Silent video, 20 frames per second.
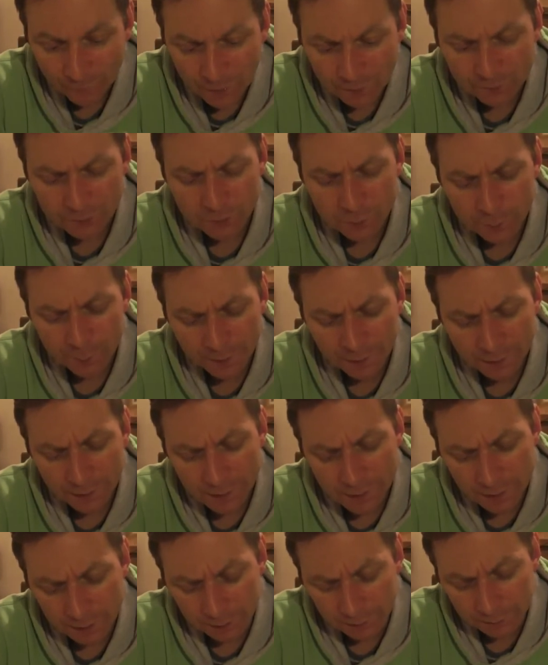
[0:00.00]

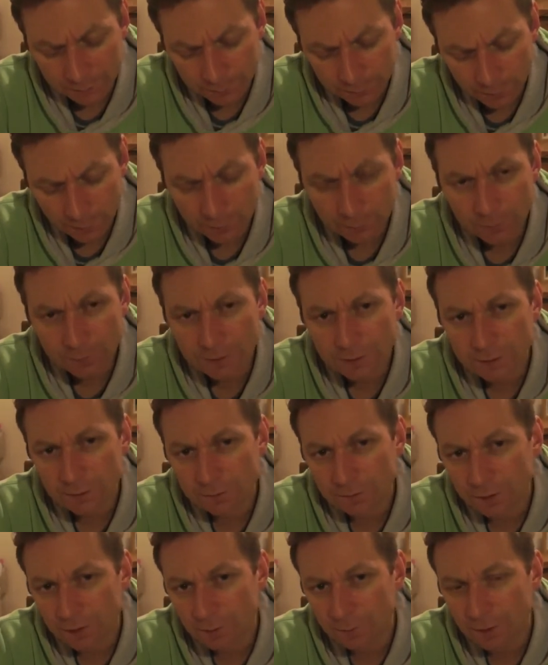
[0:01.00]
beginner, I would still
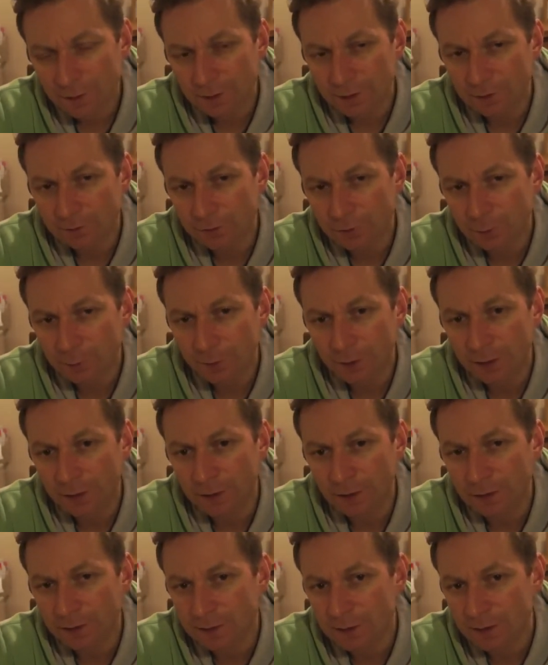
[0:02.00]
recommend it if you're a beginner,
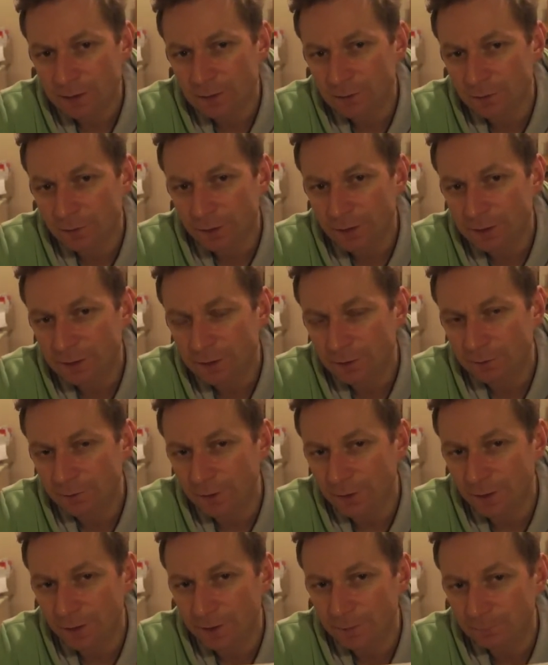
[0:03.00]
because there's some great stuff
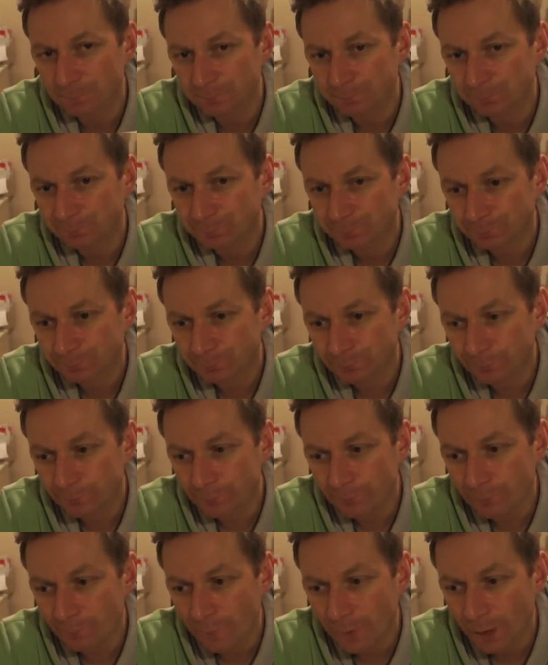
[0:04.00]
in there.
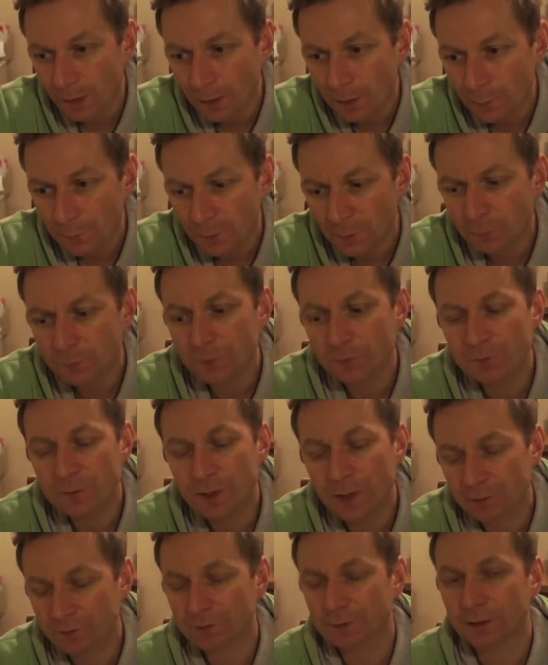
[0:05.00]
But if you've
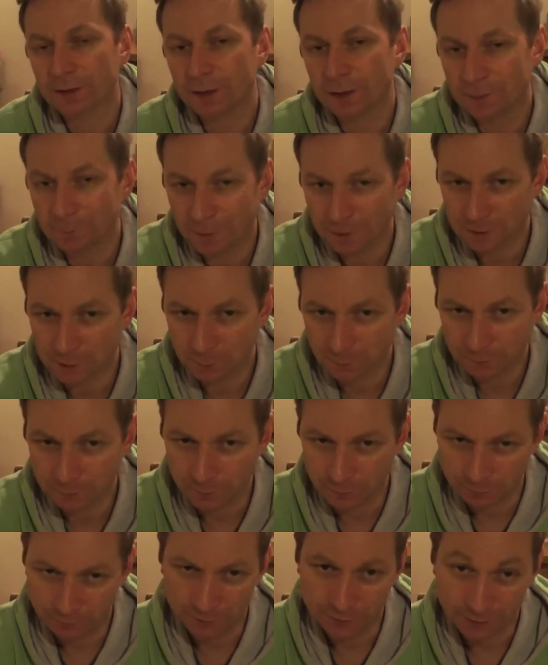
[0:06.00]
never done any magic
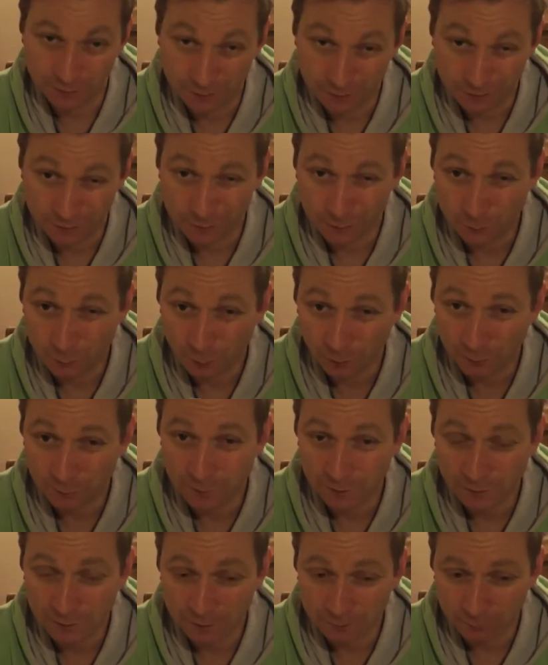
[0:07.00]
before and you won't
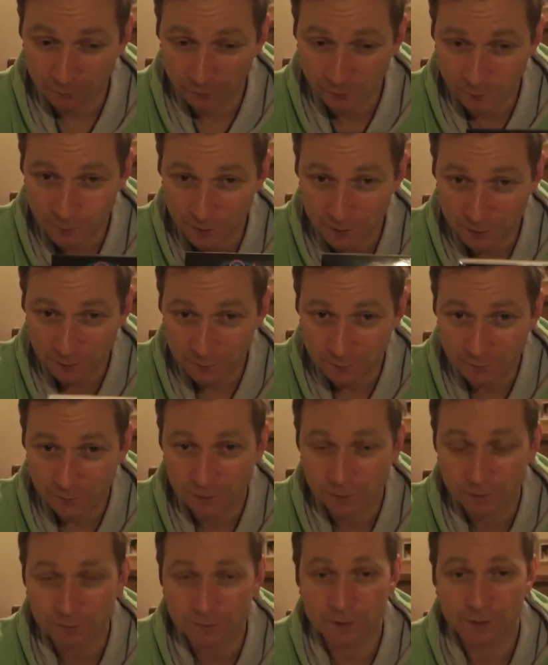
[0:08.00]
be familiar with a
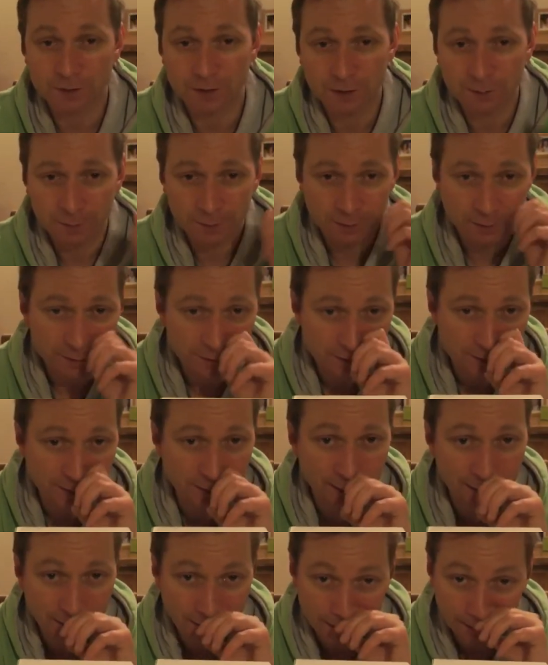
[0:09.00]
lot of the terminology
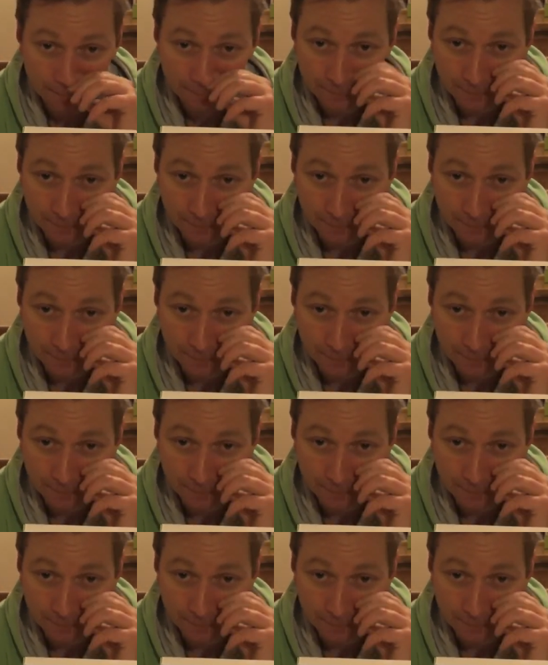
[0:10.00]
in there,